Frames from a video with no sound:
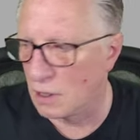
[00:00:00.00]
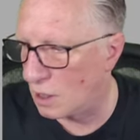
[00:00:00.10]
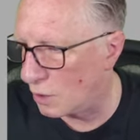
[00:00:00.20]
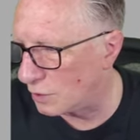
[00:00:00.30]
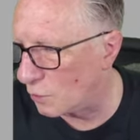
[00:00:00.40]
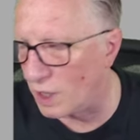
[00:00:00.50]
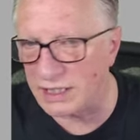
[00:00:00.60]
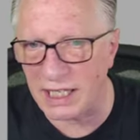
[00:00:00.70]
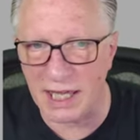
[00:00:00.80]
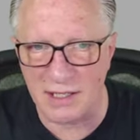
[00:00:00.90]
Oh, the
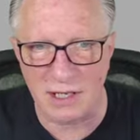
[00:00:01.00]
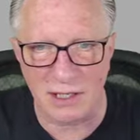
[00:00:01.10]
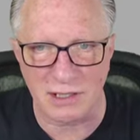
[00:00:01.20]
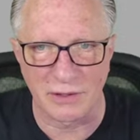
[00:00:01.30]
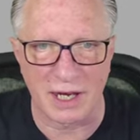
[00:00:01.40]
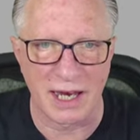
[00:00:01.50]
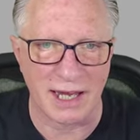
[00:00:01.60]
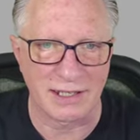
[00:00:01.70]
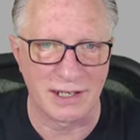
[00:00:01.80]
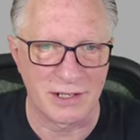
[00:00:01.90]
one key is also
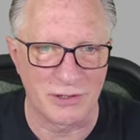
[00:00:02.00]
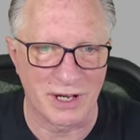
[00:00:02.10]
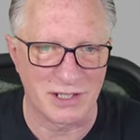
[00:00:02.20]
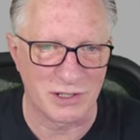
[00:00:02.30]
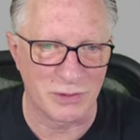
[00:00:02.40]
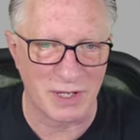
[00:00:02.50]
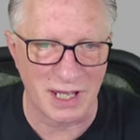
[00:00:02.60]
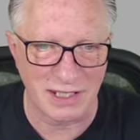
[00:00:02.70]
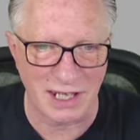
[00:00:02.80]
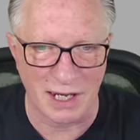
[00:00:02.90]
connected in Trezor Suite.
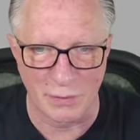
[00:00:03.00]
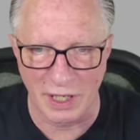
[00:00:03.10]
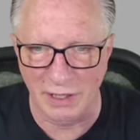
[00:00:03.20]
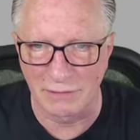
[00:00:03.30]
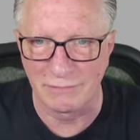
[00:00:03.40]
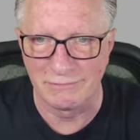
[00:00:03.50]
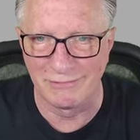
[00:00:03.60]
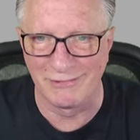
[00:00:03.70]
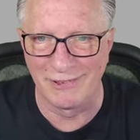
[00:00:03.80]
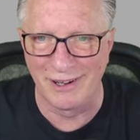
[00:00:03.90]
That's kind of weird.
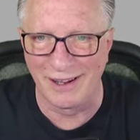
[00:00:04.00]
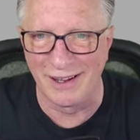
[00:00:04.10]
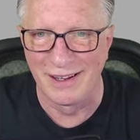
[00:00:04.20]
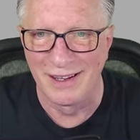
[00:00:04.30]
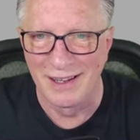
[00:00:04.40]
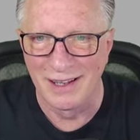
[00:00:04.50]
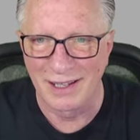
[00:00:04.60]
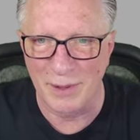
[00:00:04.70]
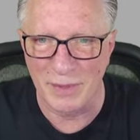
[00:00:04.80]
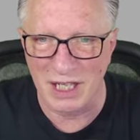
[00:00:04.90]

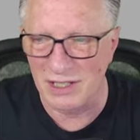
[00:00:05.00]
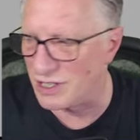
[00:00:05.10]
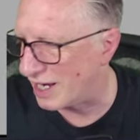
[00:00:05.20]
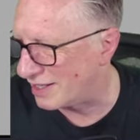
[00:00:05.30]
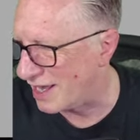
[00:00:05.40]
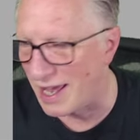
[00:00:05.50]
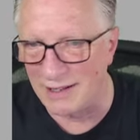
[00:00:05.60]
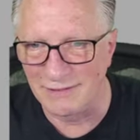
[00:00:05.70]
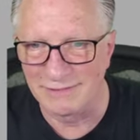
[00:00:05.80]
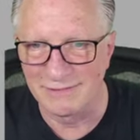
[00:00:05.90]
Let me eject that.
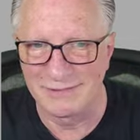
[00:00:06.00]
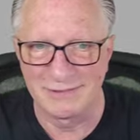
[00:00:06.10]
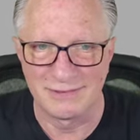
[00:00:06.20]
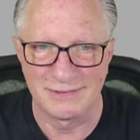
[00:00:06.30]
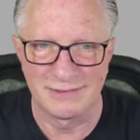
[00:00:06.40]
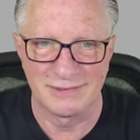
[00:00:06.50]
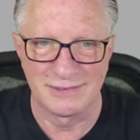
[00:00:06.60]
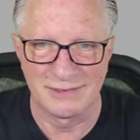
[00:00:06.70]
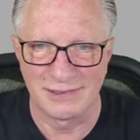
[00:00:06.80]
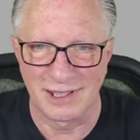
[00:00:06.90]

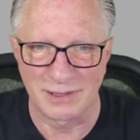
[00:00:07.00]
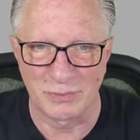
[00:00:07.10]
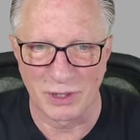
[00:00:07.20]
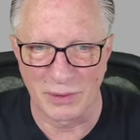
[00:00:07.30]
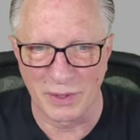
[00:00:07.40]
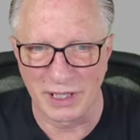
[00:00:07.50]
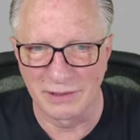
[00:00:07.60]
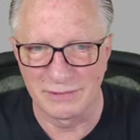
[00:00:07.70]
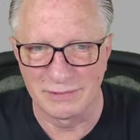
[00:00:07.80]
That's pretty weird.